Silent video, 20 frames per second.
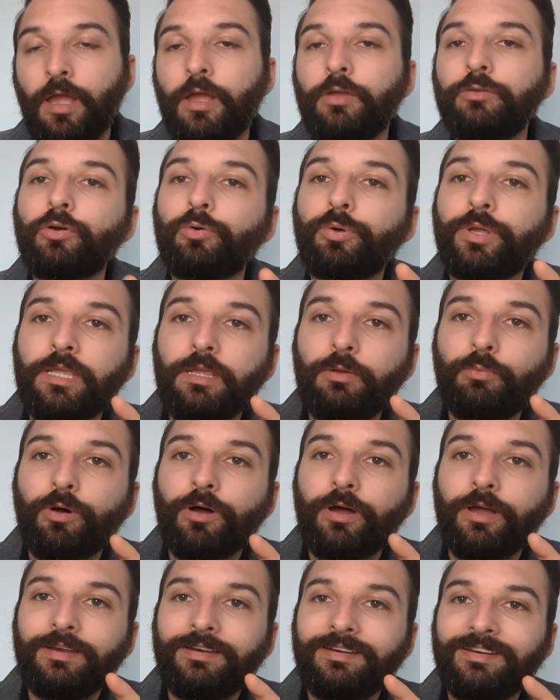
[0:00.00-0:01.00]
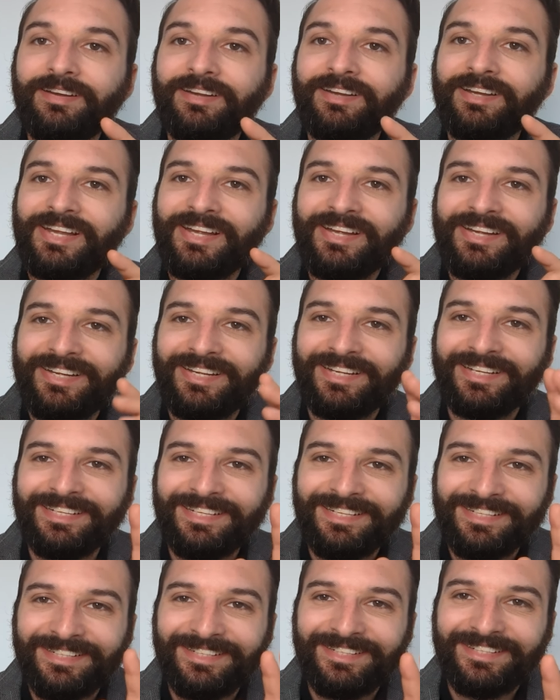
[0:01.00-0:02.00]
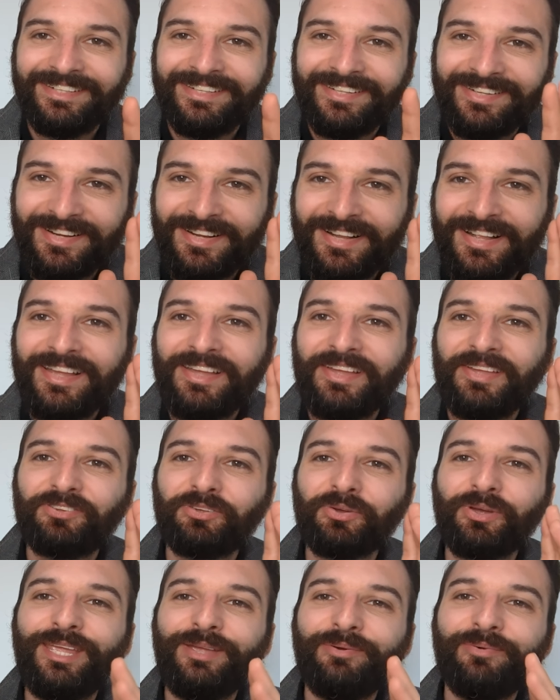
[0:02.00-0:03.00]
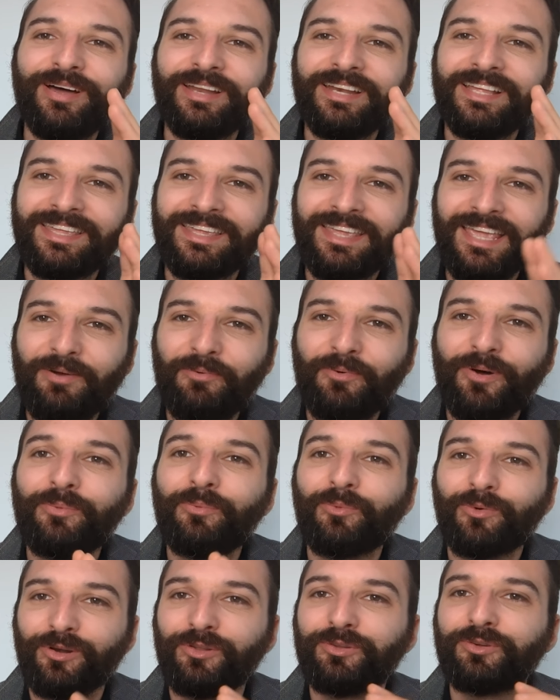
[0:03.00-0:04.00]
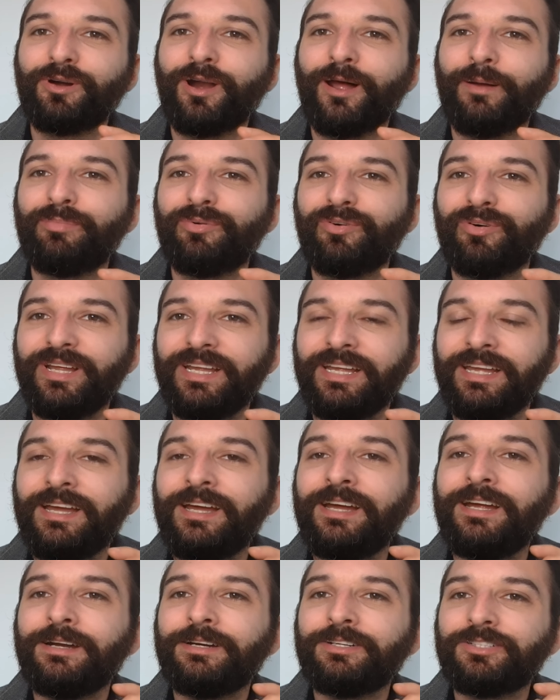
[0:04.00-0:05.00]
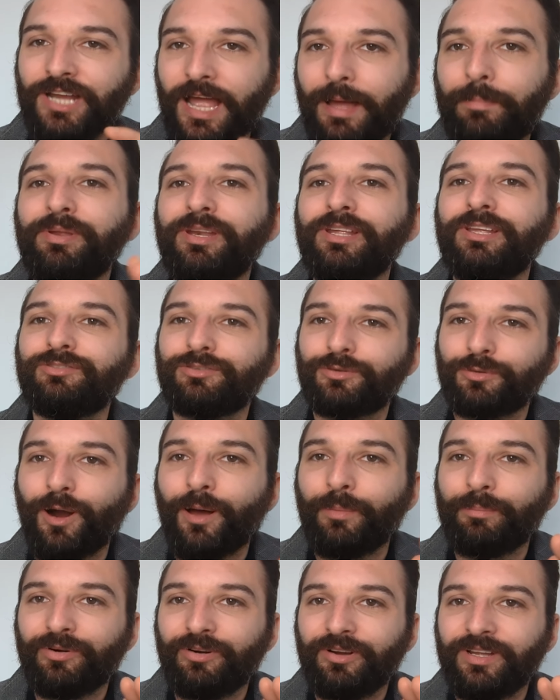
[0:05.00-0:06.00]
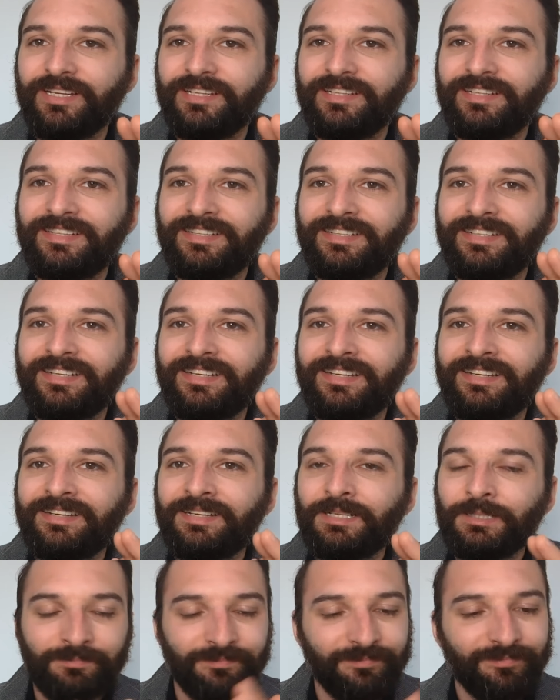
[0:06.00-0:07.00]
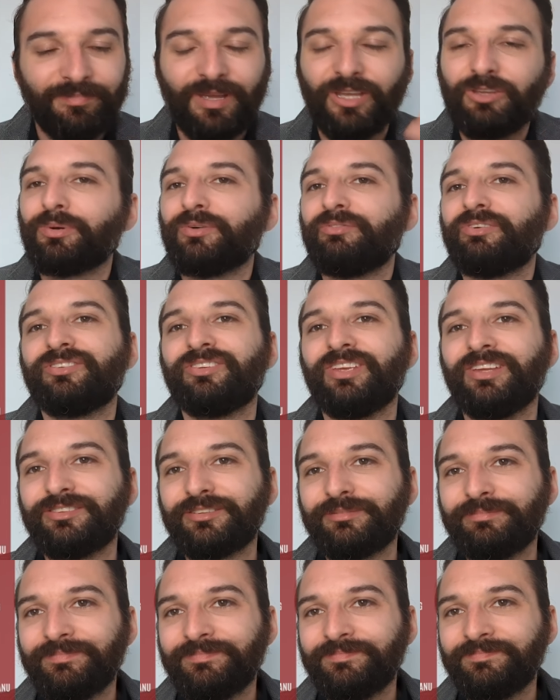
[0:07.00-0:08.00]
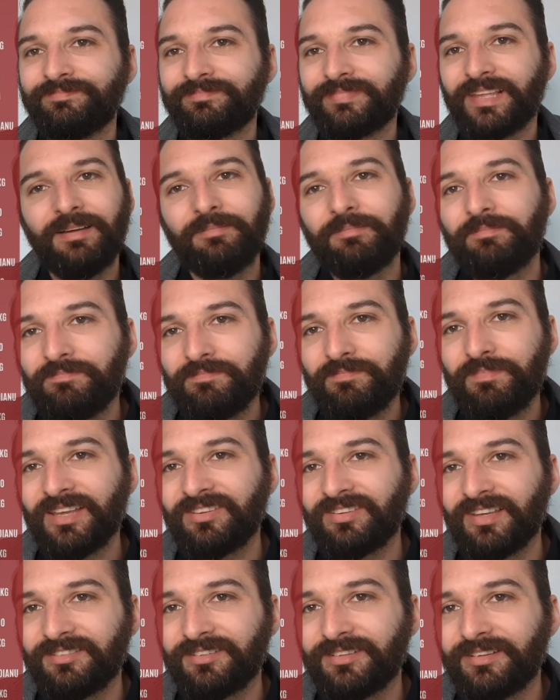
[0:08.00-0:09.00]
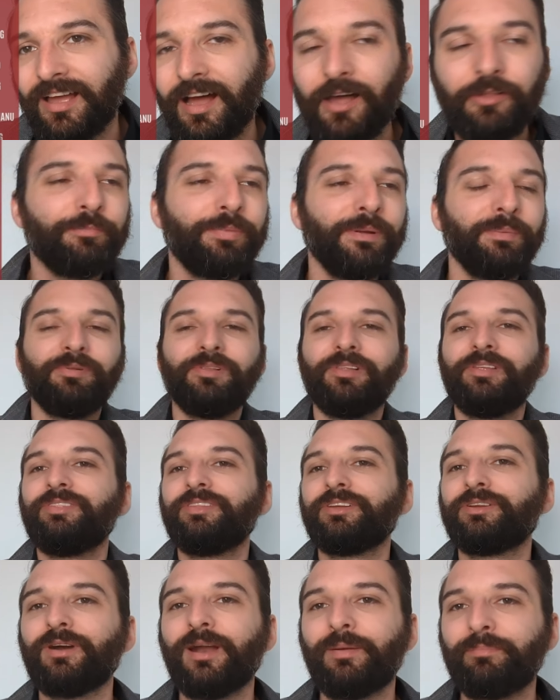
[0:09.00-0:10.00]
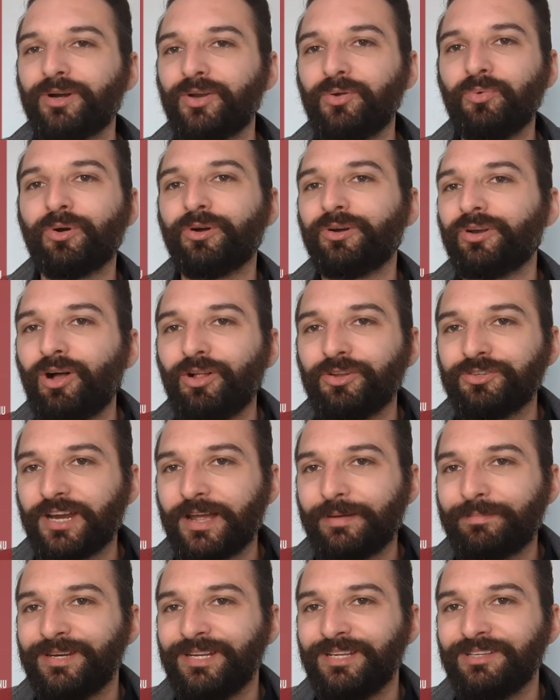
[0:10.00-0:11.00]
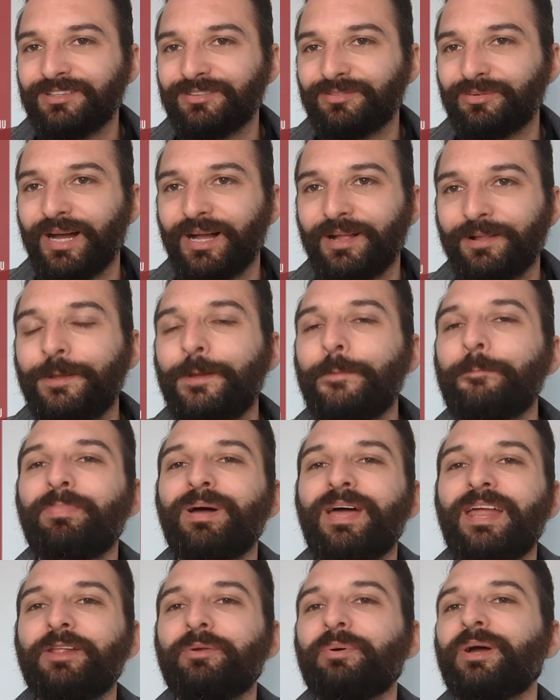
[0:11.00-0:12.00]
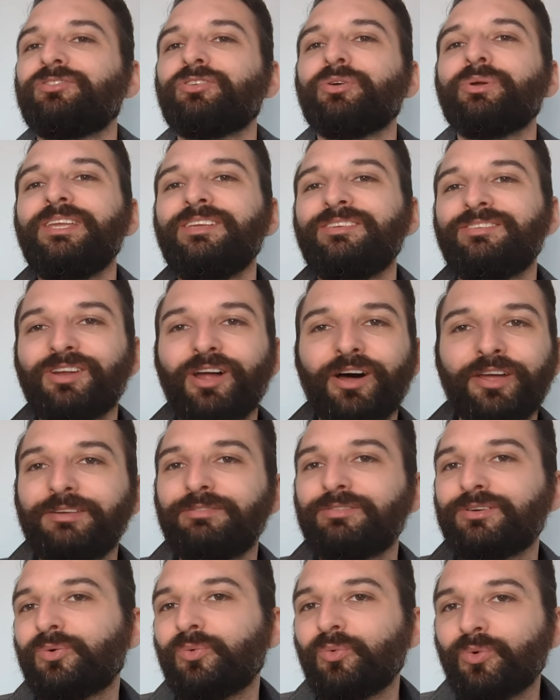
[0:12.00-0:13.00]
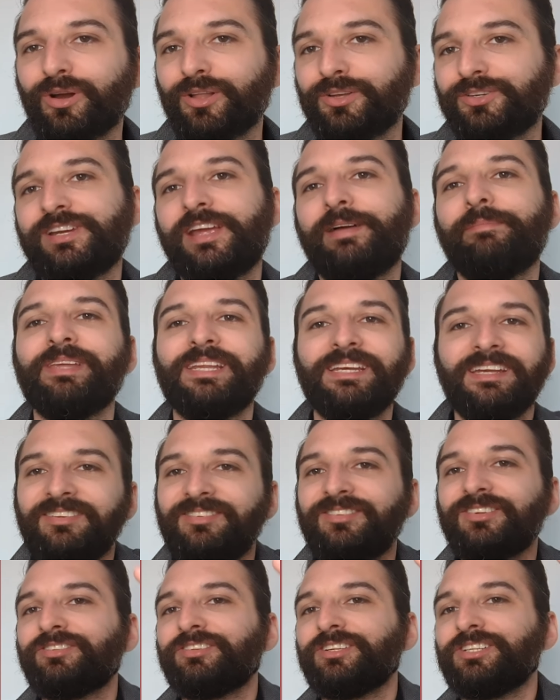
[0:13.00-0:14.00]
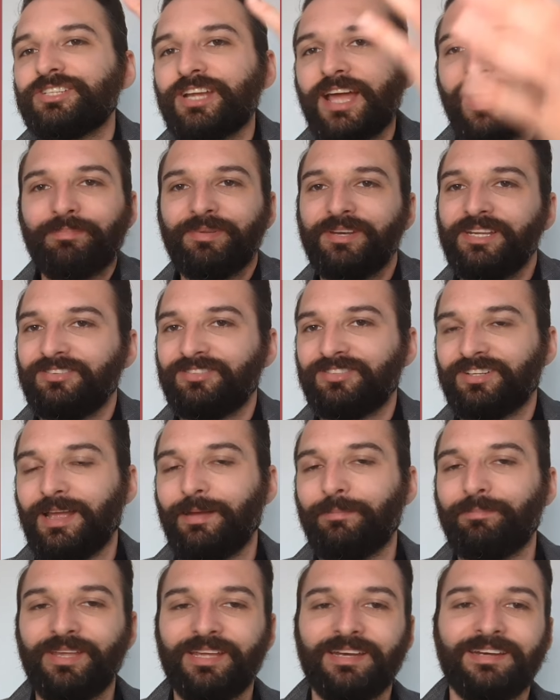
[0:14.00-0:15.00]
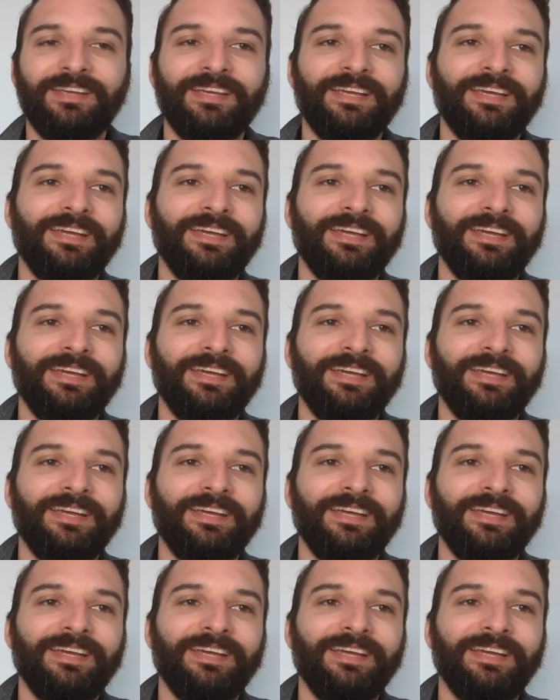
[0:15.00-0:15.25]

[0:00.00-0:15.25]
So he won a K-1 World Grand Prix, Japanese Grand Prix. Makes perfect sense. Makes sense. Other people in the Grand Prix weren't all Japanese as well. But anyway, so he's not even a world champion. He's just a Japanese champion.